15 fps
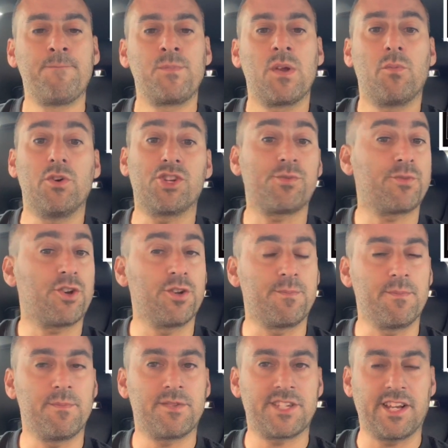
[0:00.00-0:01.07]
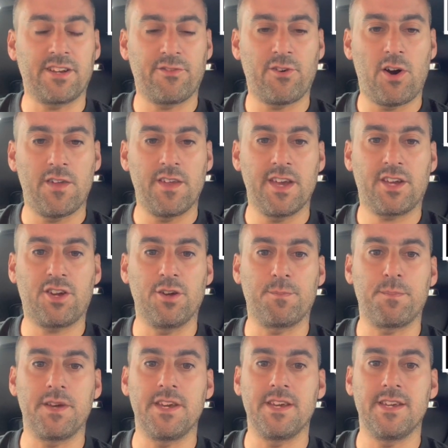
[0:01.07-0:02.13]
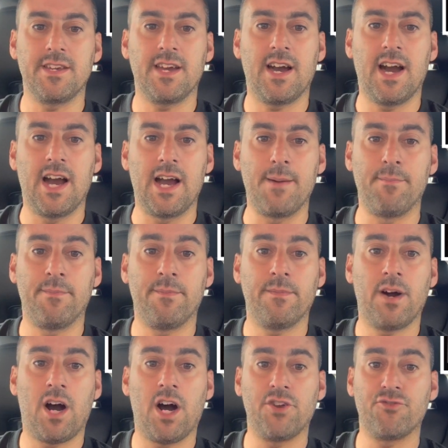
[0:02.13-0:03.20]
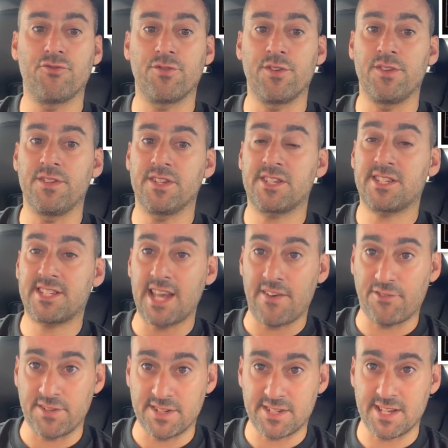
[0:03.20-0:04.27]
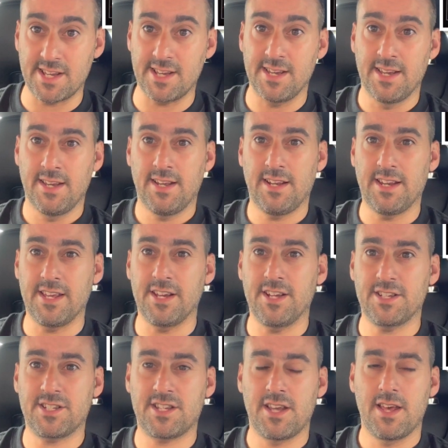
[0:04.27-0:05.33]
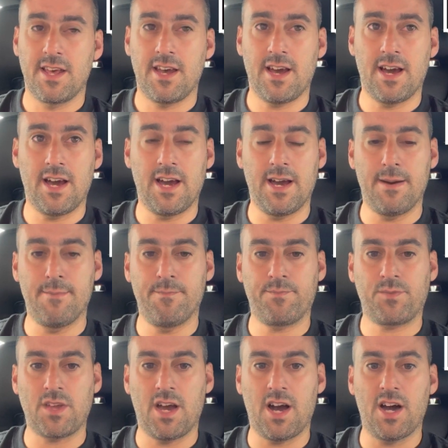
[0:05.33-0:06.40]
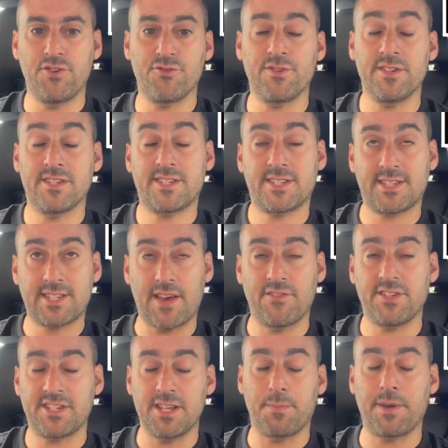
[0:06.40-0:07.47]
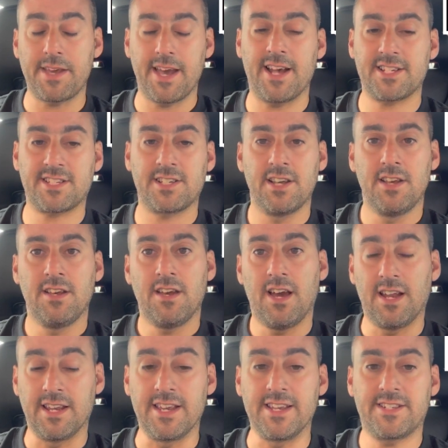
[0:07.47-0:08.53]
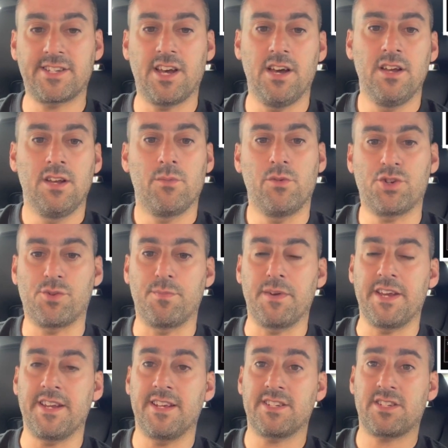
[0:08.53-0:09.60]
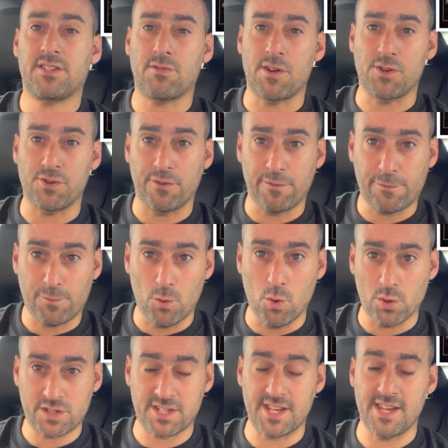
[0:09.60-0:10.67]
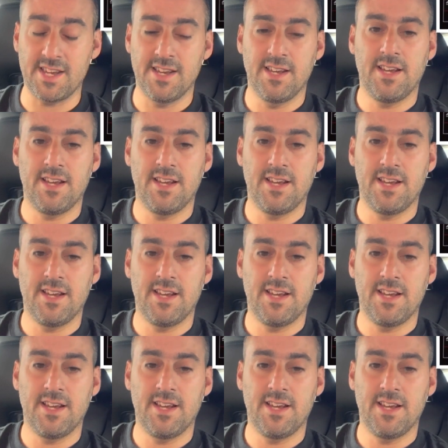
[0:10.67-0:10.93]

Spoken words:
which could signify that it could be 170 litres, 170 PS a litre, which would mean it's 340